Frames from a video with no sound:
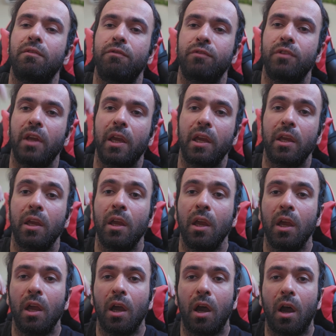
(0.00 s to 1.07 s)
if they
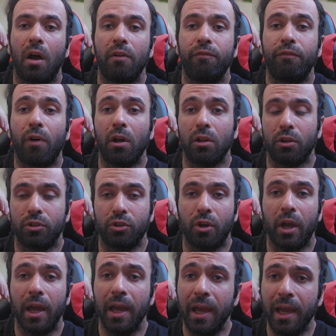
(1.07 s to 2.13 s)
fall on your
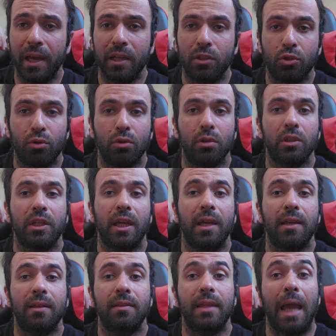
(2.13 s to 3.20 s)
head, you'll
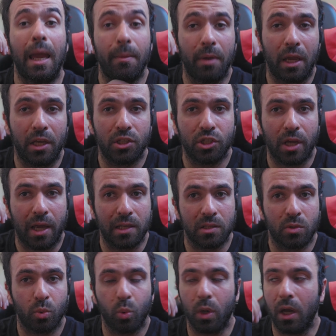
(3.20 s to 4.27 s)
get damage
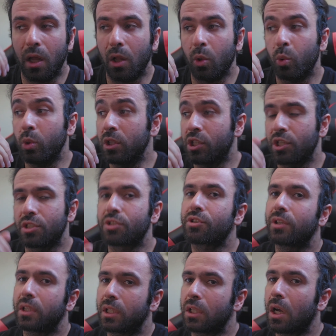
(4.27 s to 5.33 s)
as well, which is
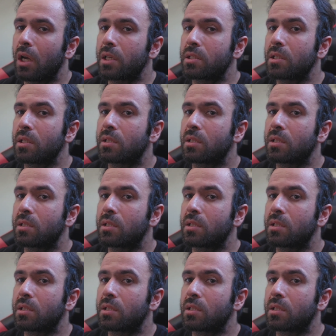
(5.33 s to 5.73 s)
really nice.